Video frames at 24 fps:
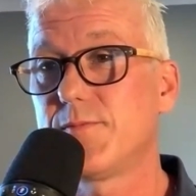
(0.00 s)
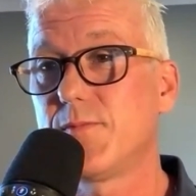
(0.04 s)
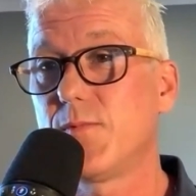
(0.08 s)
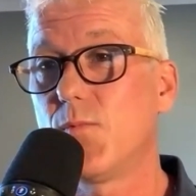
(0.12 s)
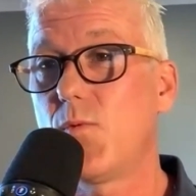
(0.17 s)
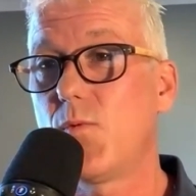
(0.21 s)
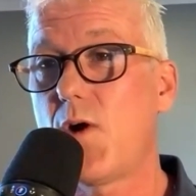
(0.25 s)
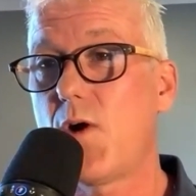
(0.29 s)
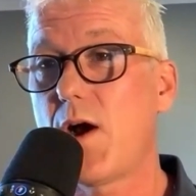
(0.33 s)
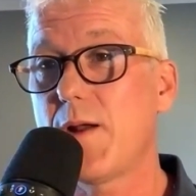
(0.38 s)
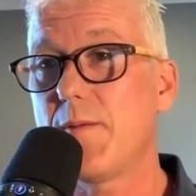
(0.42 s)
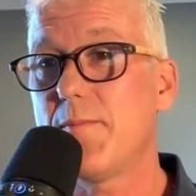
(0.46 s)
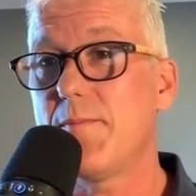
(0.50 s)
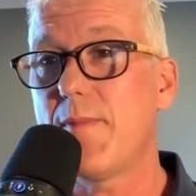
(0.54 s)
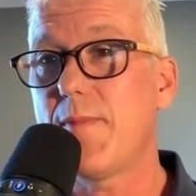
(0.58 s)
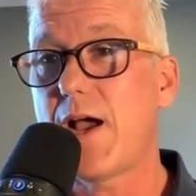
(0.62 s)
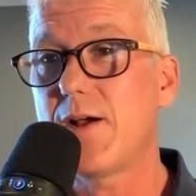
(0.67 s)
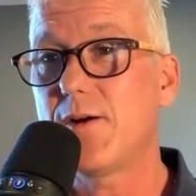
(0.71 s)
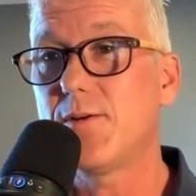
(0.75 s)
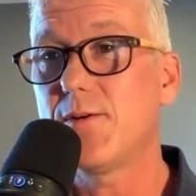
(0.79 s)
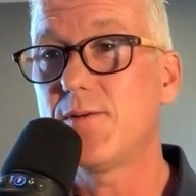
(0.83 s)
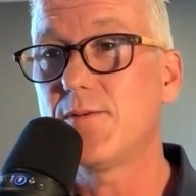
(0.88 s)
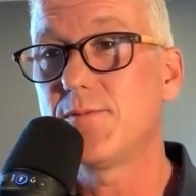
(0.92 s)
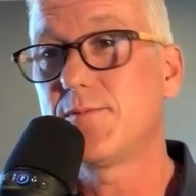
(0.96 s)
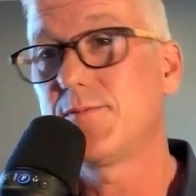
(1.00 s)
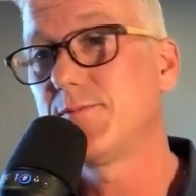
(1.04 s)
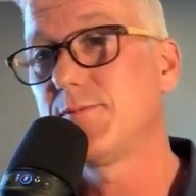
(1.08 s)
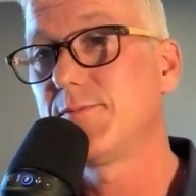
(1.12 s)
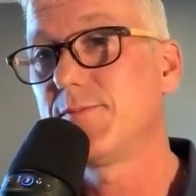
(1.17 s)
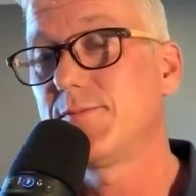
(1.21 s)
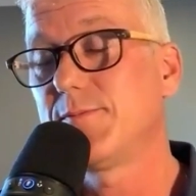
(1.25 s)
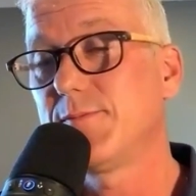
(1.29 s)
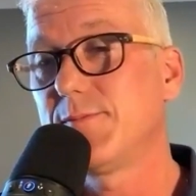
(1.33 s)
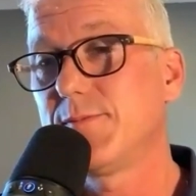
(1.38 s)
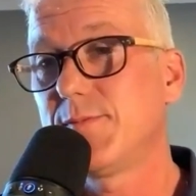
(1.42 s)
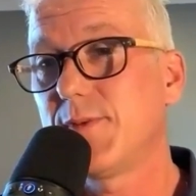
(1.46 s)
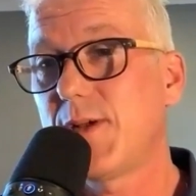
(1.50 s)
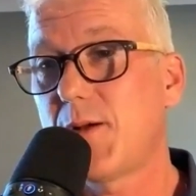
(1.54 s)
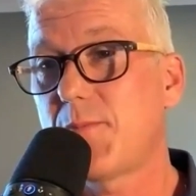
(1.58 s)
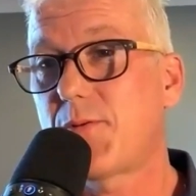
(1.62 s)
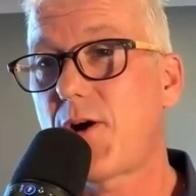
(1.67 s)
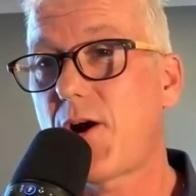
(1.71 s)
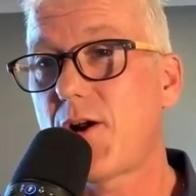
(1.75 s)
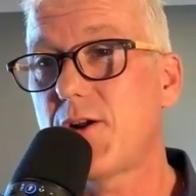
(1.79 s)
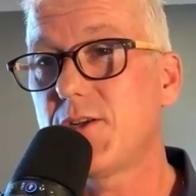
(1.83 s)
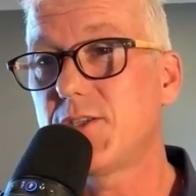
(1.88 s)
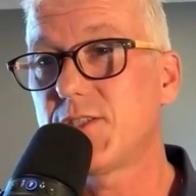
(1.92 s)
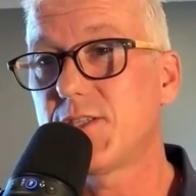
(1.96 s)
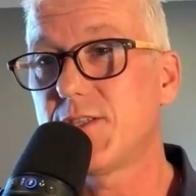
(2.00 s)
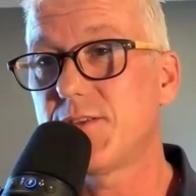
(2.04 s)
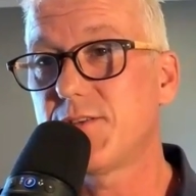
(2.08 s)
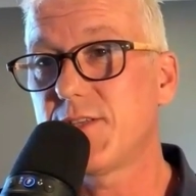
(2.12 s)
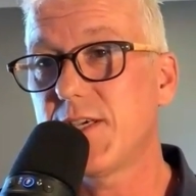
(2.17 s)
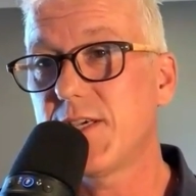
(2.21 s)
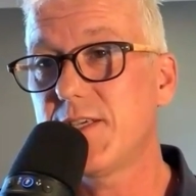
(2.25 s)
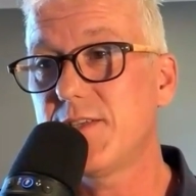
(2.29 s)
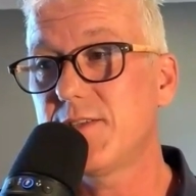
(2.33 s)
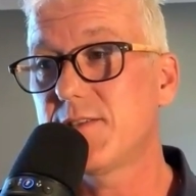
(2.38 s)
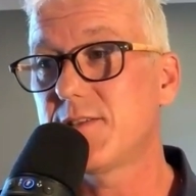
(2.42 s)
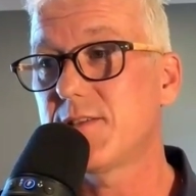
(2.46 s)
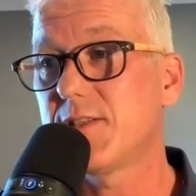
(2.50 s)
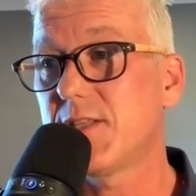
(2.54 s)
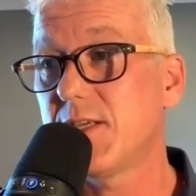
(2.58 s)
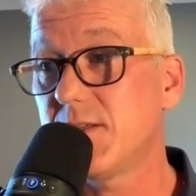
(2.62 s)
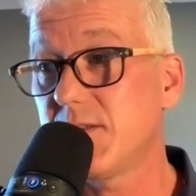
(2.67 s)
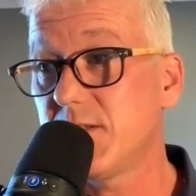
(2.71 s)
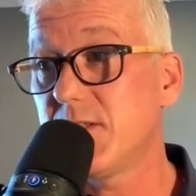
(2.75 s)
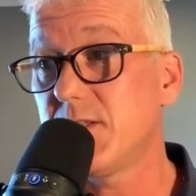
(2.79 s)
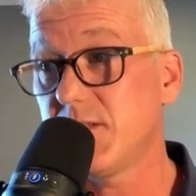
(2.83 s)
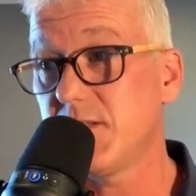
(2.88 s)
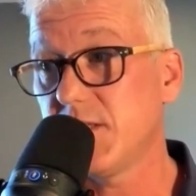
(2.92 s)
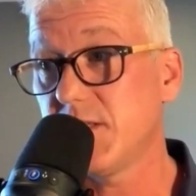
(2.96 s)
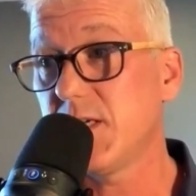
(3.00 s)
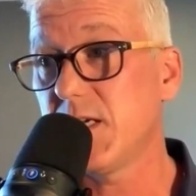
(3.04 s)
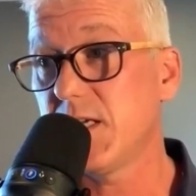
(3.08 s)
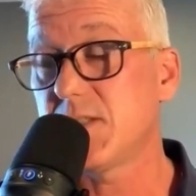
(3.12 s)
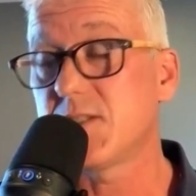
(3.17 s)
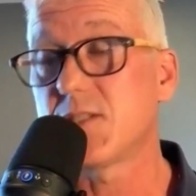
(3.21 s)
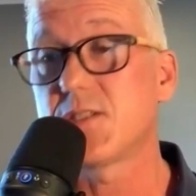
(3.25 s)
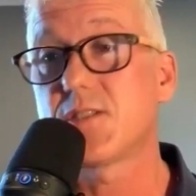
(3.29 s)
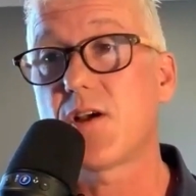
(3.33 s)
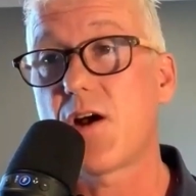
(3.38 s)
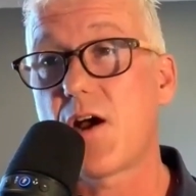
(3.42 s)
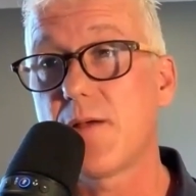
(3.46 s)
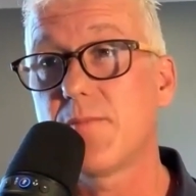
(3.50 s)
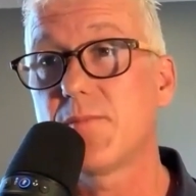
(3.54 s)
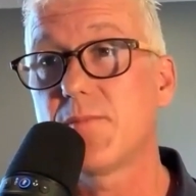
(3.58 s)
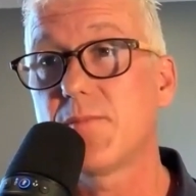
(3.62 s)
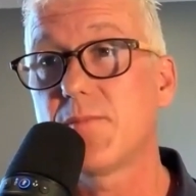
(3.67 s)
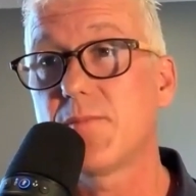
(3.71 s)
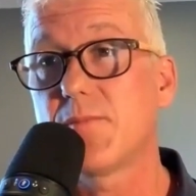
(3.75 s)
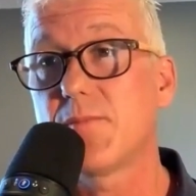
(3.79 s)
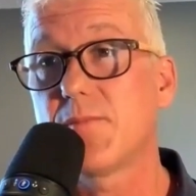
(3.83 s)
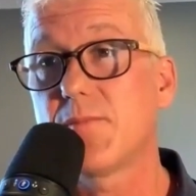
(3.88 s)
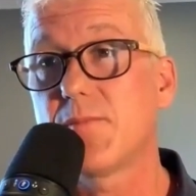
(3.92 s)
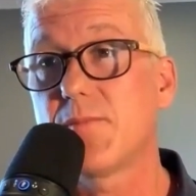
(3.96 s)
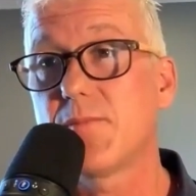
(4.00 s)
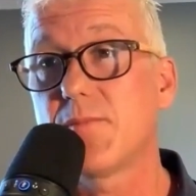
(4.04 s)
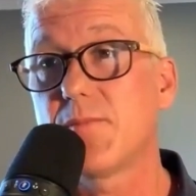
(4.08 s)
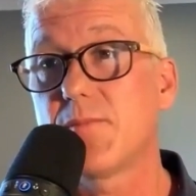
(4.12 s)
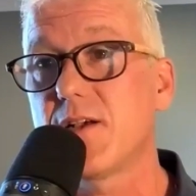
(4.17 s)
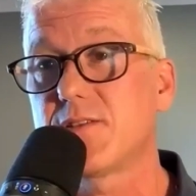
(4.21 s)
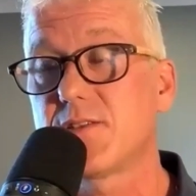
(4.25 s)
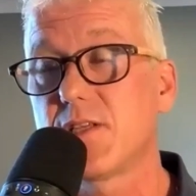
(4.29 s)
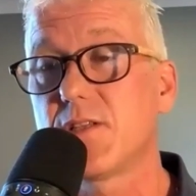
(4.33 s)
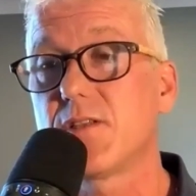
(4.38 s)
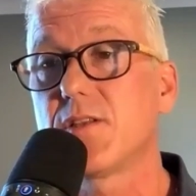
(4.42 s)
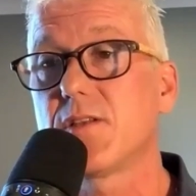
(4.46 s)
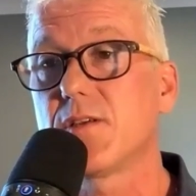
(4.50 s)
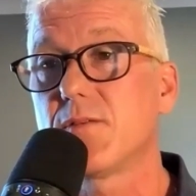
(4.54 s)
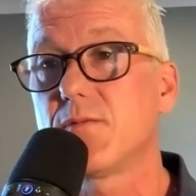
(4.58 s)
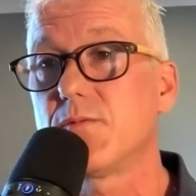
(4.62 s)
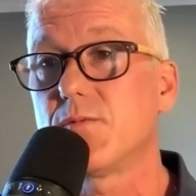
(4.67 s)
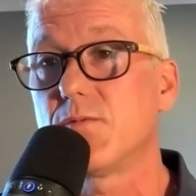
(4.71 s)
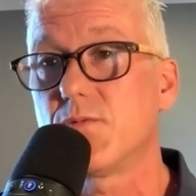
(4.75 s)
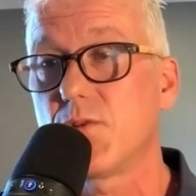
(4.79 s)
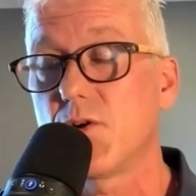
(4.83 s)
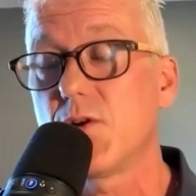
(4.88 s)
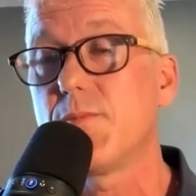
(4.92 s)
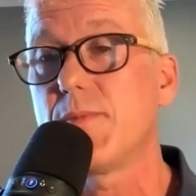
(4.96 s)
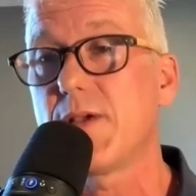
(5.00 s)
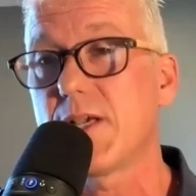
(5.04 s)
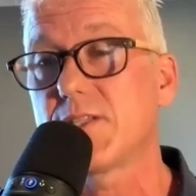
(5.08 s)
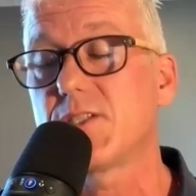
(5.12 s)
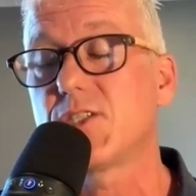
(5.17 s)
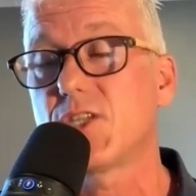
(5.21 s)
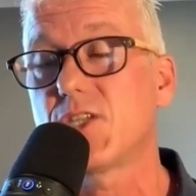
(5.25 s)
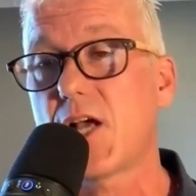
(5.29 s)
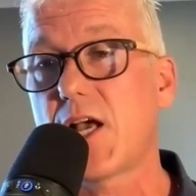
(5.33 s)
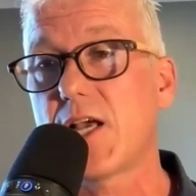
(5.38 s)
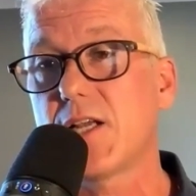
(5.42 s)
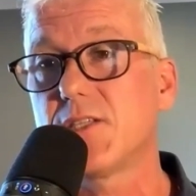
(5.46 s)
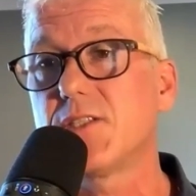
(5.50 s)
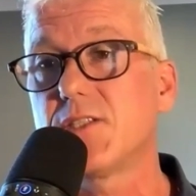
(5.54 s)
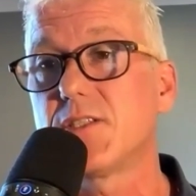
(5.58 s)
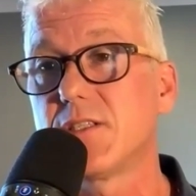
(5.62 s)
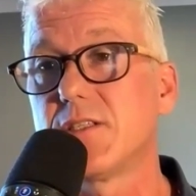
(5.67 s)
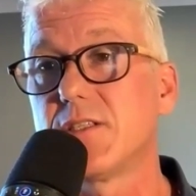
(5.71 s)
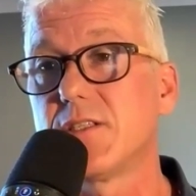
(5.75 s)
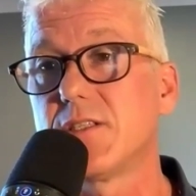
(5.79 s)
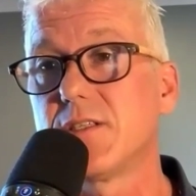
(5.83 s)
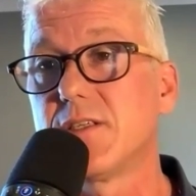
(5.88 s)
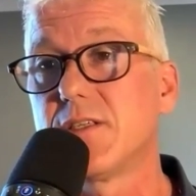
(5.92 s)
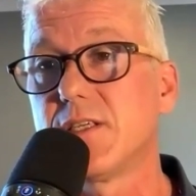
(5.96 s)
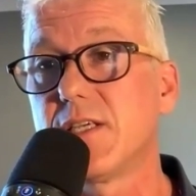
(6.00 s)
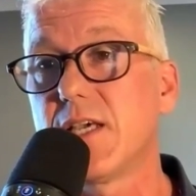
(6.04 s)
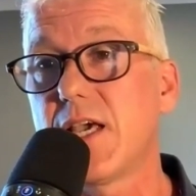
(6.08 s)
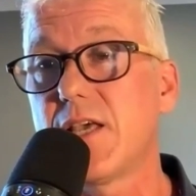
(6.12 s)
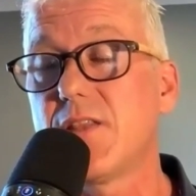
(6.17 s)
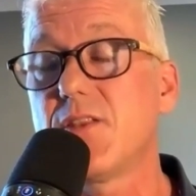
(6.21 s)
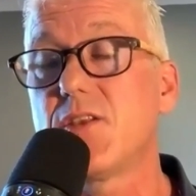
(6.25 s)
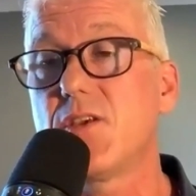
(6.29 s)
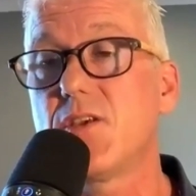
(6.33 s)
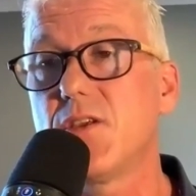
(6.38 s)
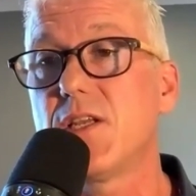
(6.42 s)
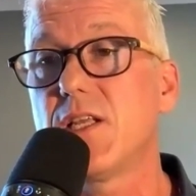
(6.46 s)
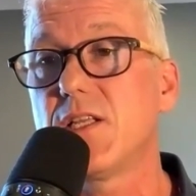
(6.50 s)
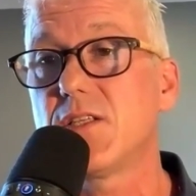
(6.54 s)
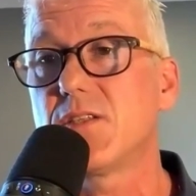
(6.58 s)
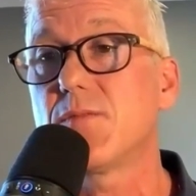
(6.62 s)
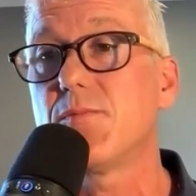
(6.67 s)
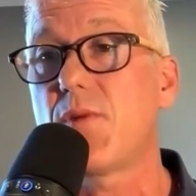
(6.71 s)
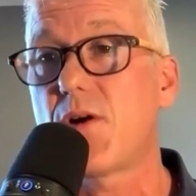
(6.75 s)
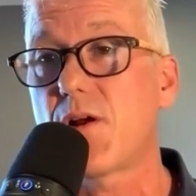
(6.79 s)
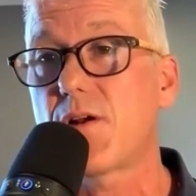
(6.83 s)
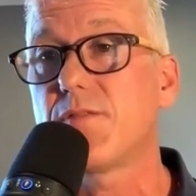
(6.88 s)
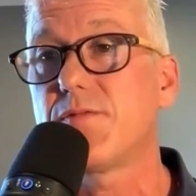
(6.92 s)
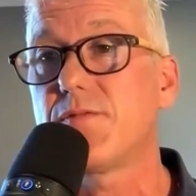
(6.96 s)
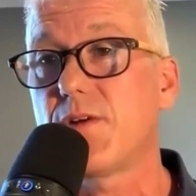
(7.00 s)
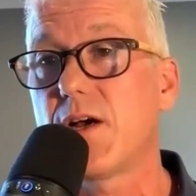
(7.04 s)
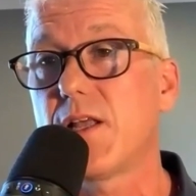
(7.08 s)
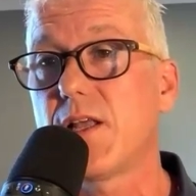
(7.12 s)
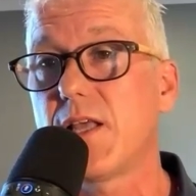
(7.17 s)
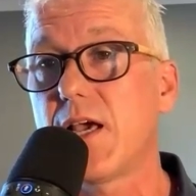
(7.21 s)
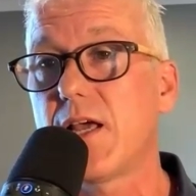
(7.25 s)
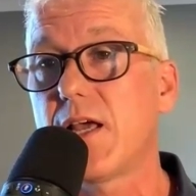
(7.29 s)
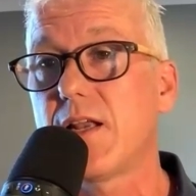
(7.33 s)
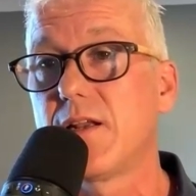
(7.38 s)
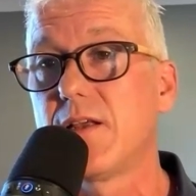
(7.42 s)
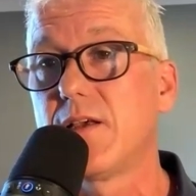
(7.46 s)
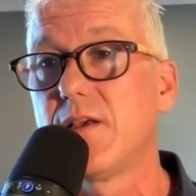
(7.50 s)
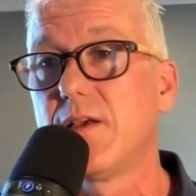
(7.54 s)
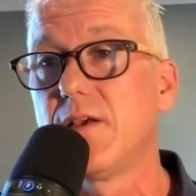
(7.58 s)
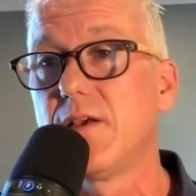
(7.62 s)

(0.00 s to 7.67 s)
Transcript: white male approach to things, that it's time to recognize that the room has changed and that you need to modify that.